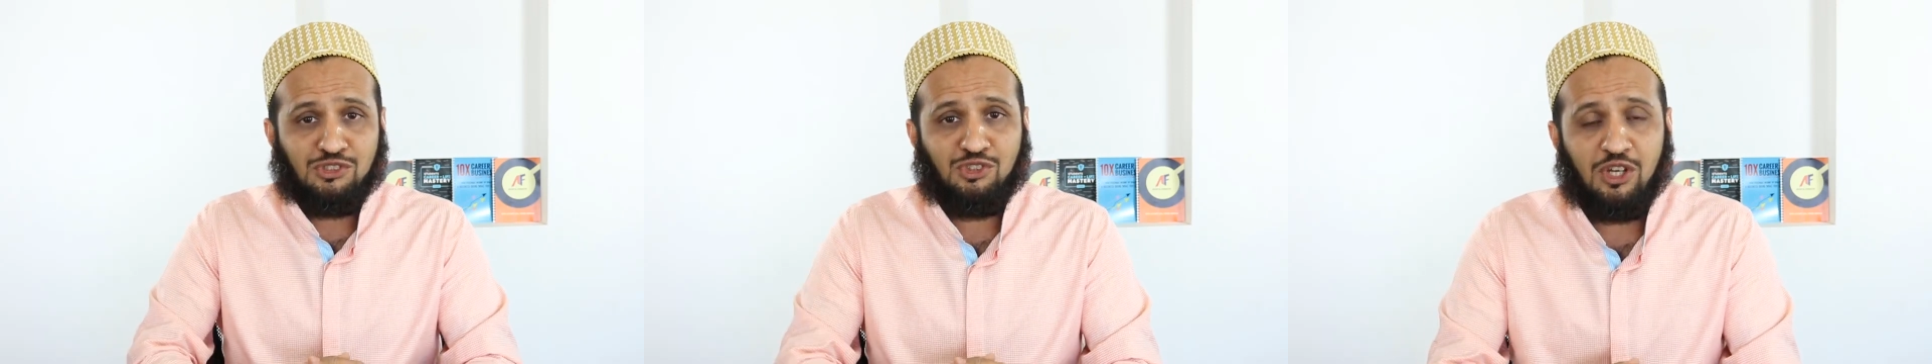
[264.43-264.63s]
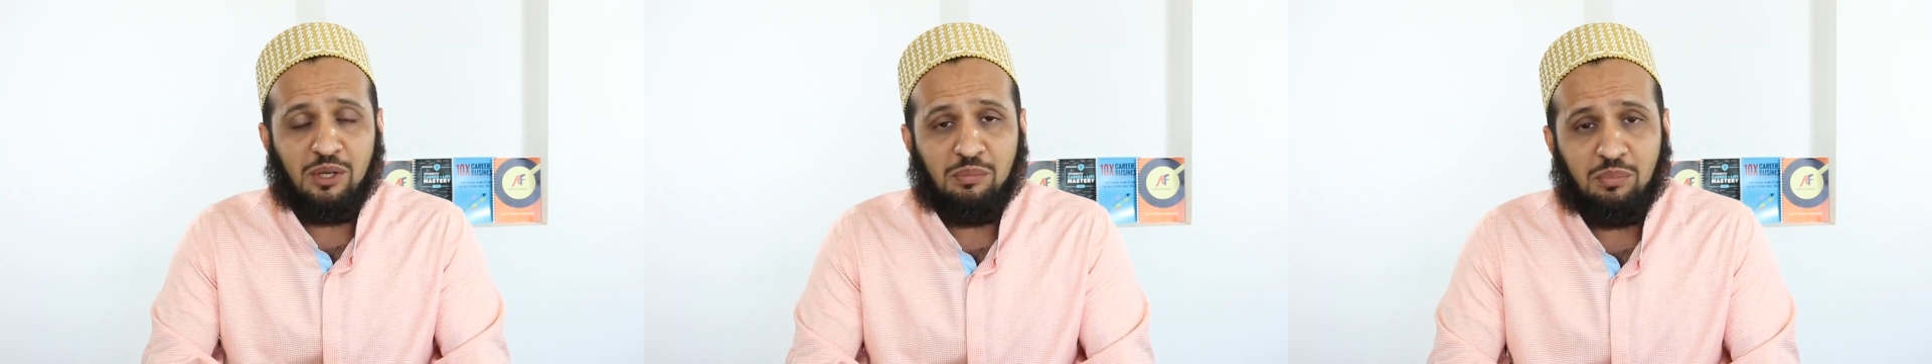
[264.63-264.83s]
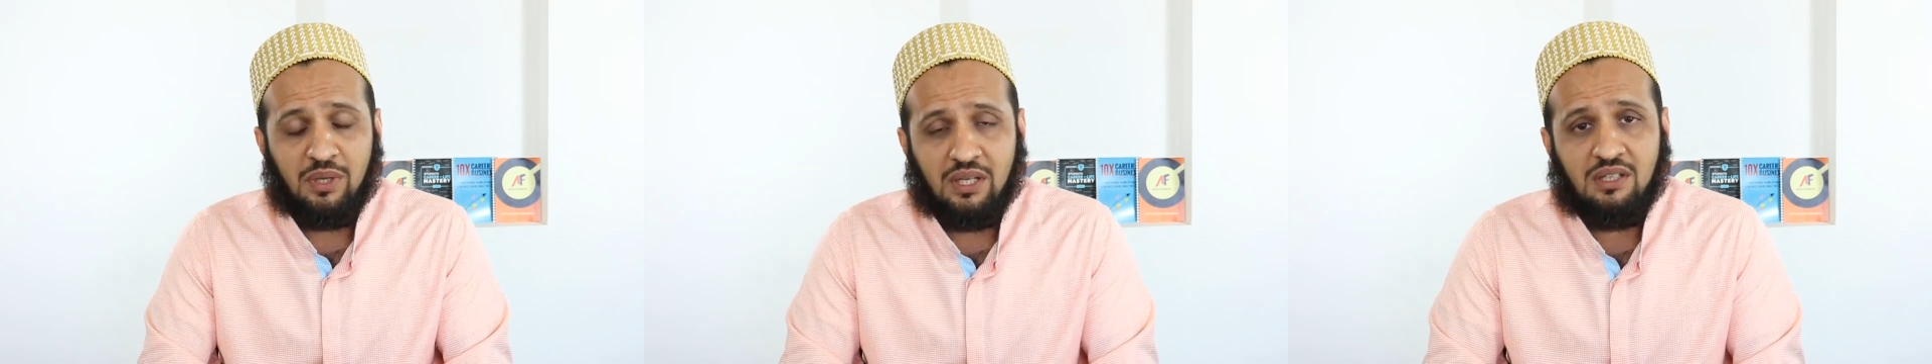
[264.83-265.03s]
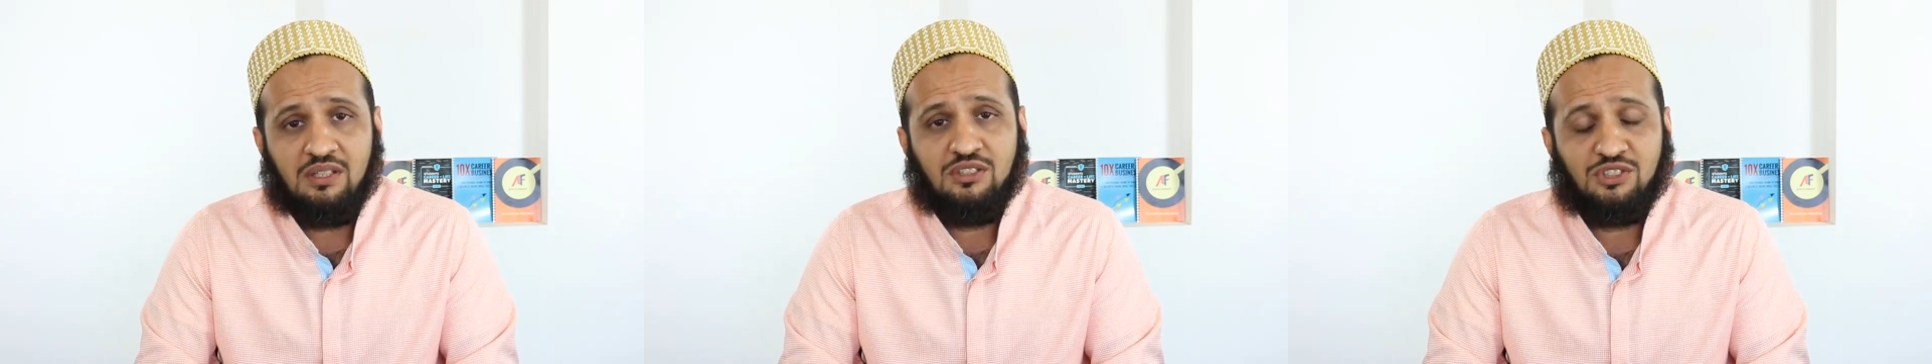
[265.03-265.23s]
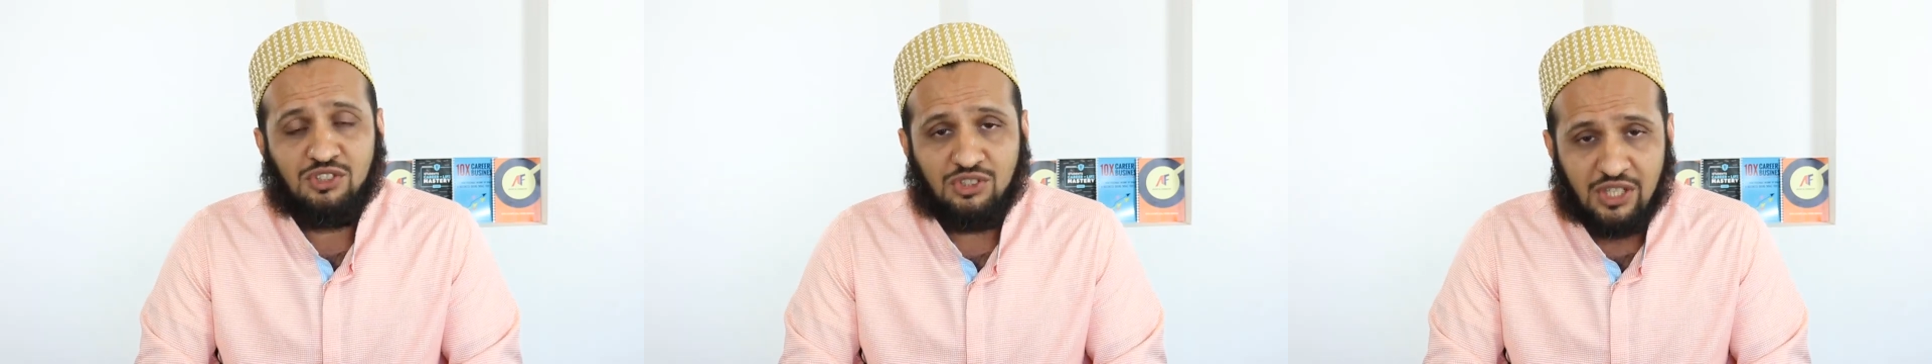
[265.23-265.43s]
dream
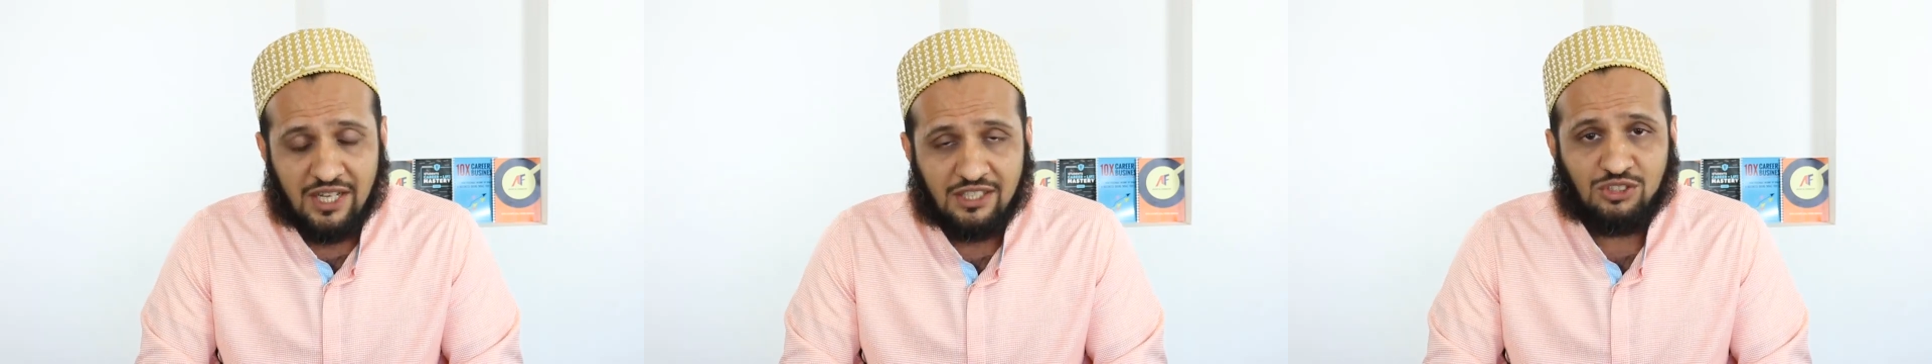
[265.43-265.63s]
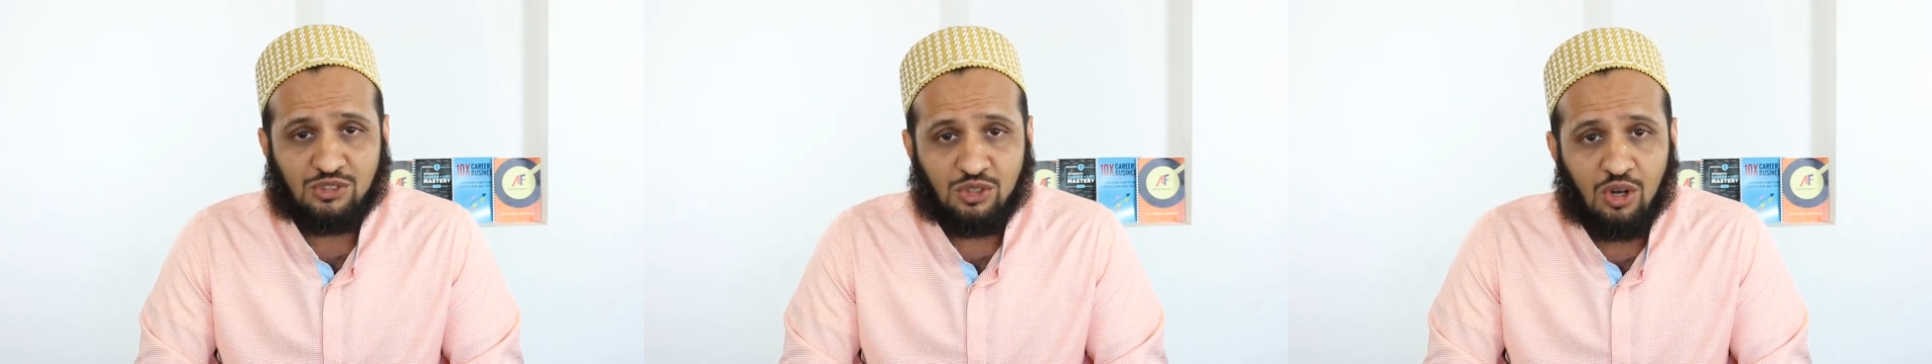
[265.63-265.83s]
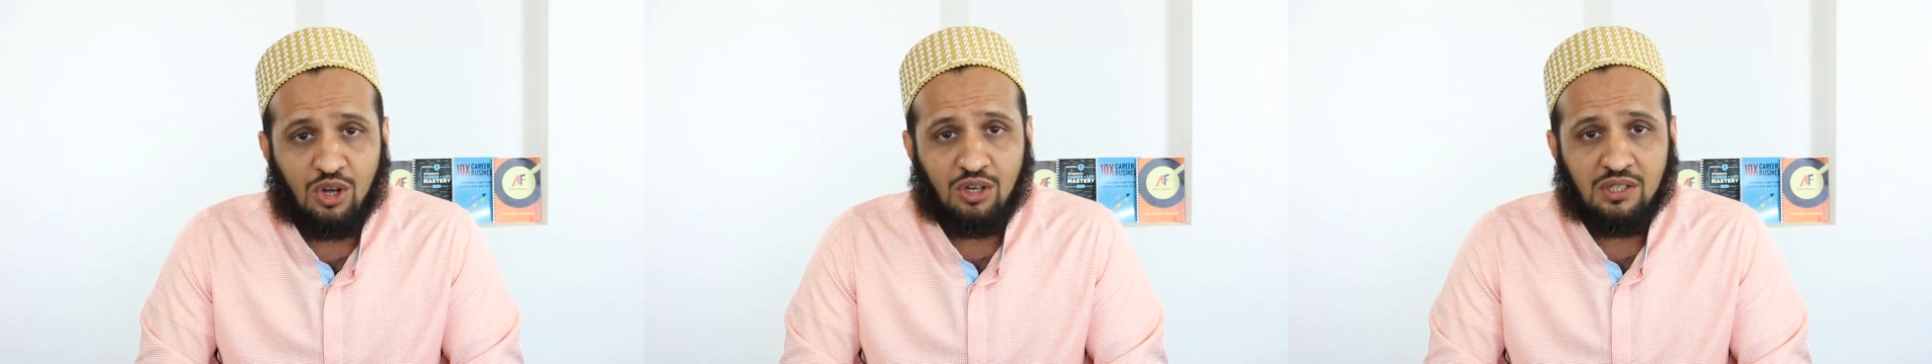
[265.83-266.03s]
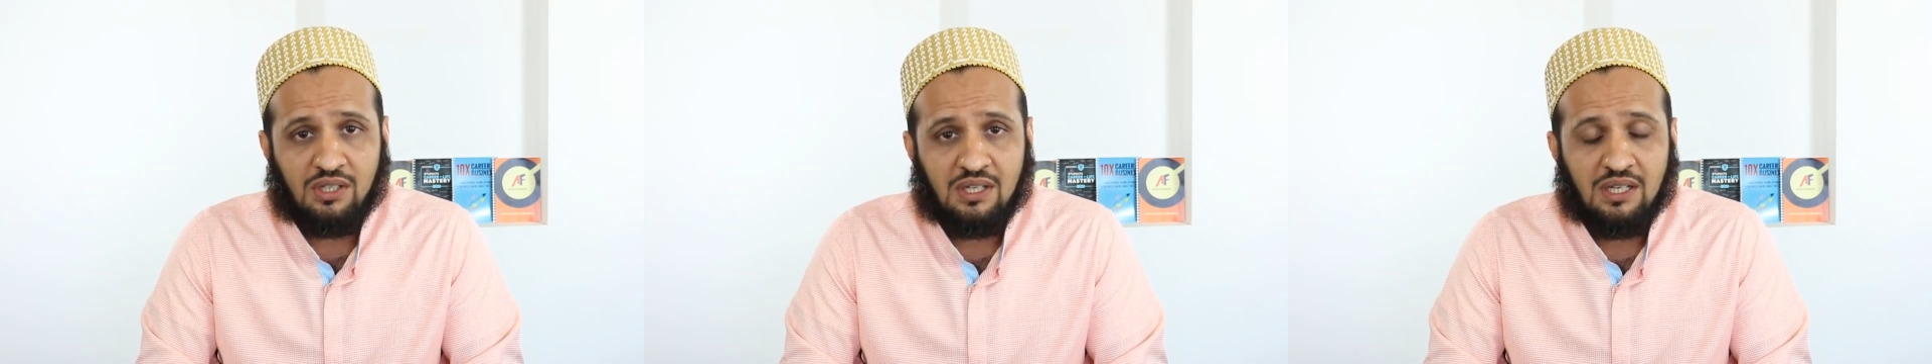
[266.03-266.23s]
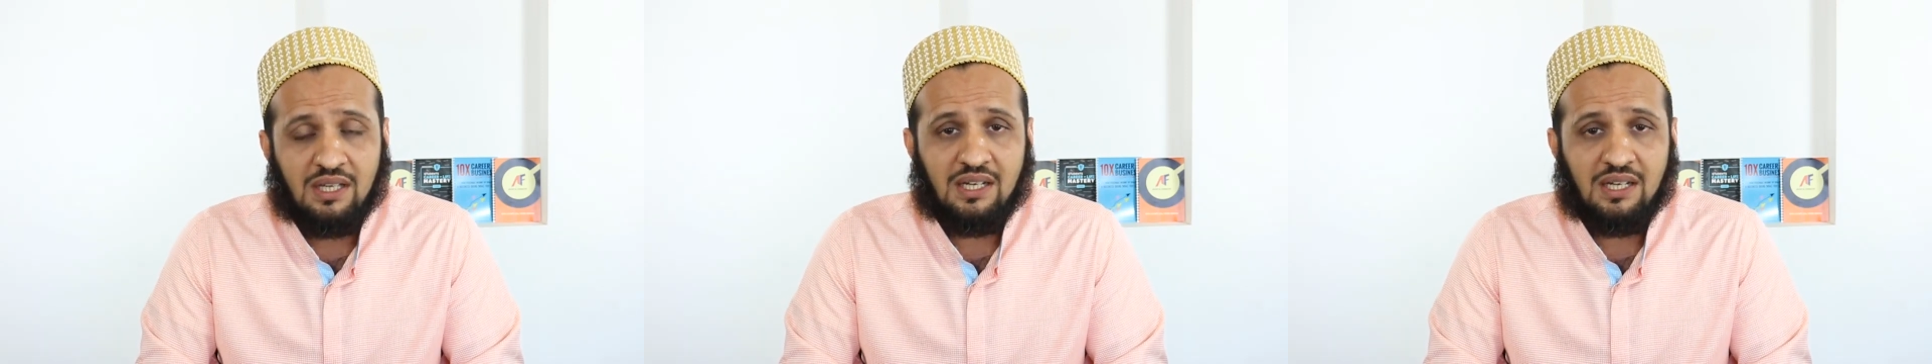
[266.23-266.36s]
big, stay strong,